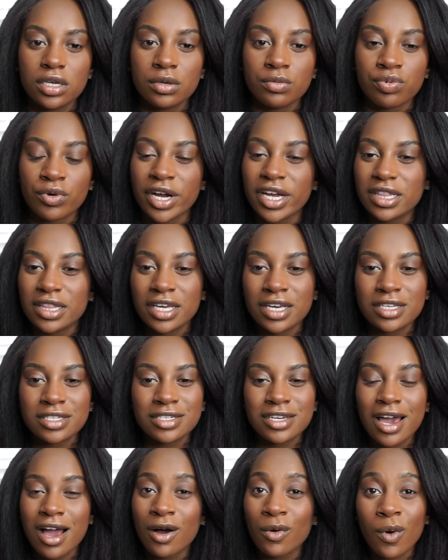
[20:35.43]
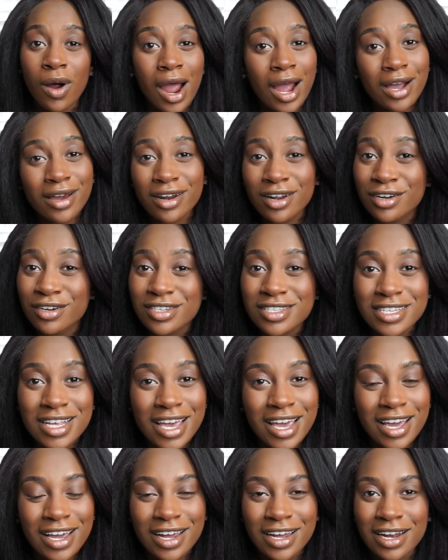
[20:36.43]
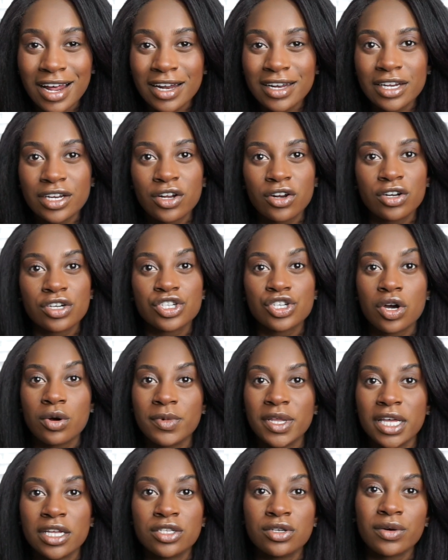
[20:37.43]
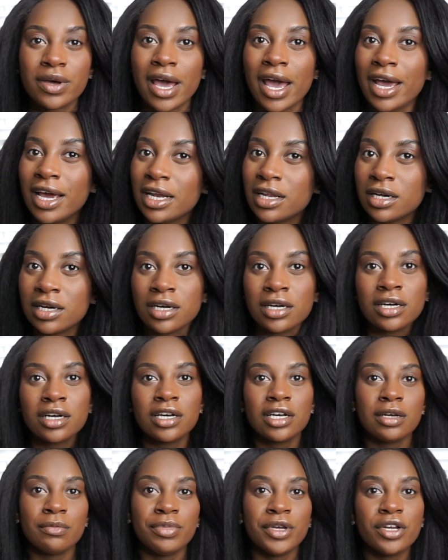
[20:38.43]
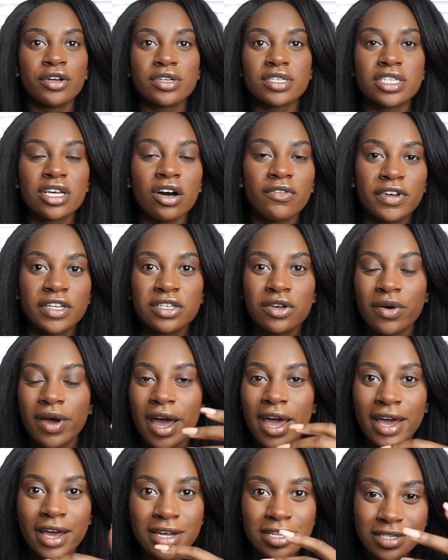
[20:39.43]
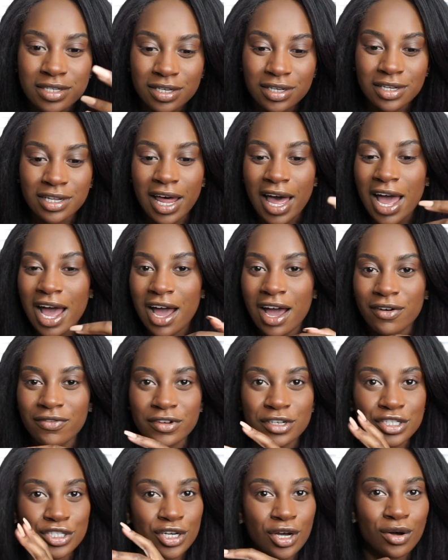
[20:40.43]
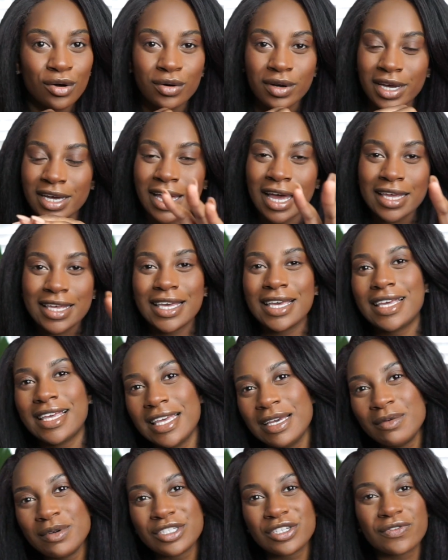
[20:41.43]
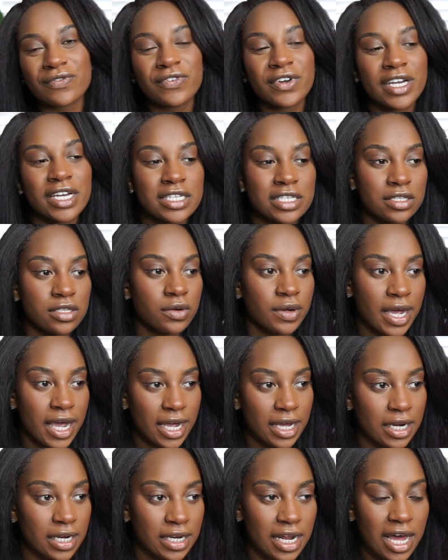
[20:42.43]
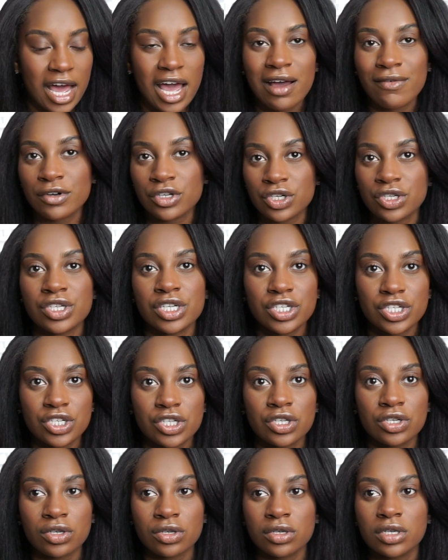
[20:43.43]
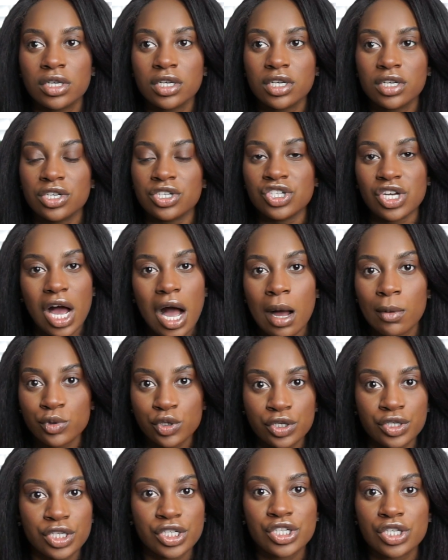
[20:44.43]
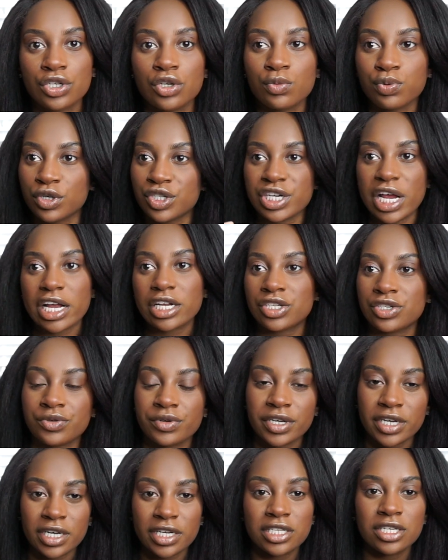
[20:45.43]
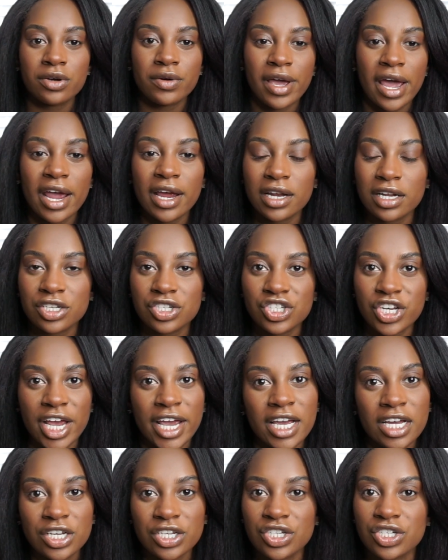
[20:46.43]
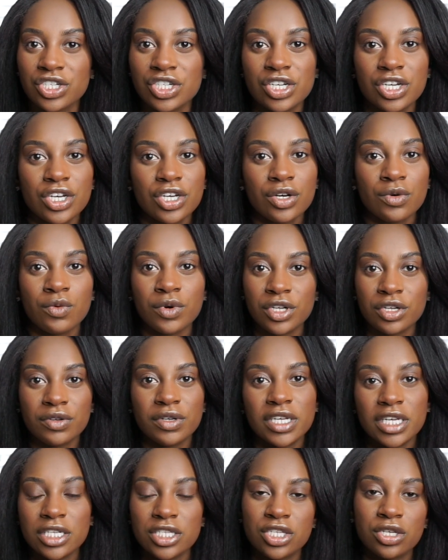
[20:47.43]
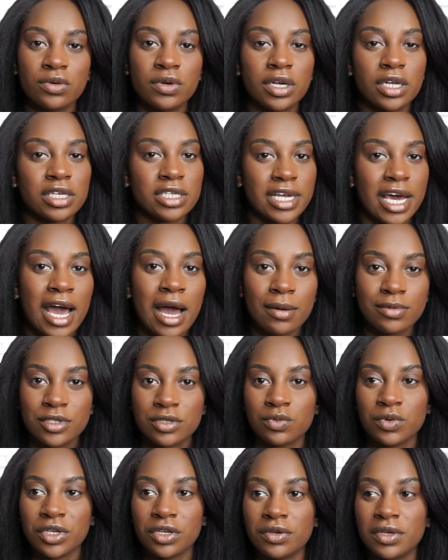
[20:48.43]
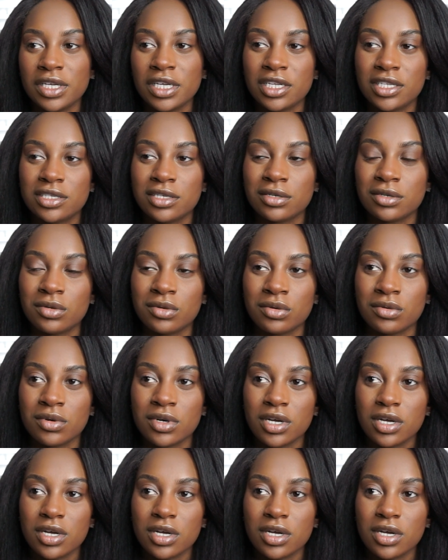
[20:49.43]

break things down where I could understand. I needed her to show me that it's okay to be yourself. It's okay to laugh and joke and kiki with your friends. It's okay to not have a traditional job, traditional trajectory. It's okay to change when you need to and adapt when you need to.